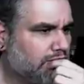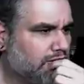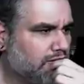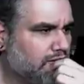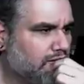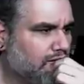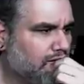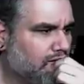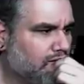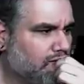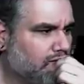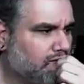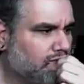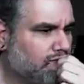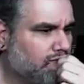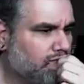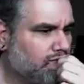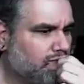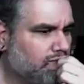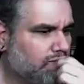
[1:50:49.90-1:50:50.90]
You got it.
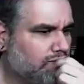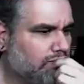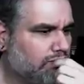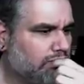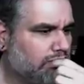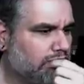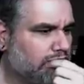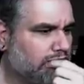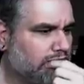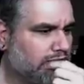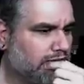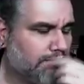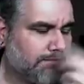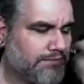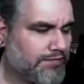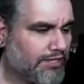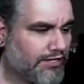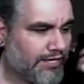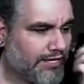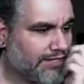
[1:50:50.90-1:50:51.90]
Well,
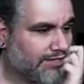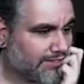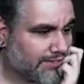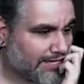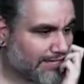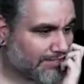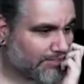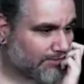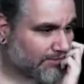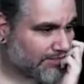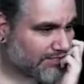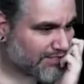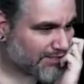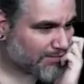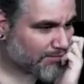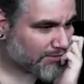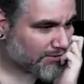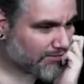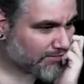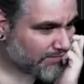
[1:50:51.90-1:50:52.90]
our hand is actually
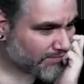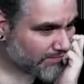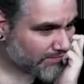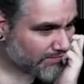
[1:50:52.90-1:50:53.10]
terrible.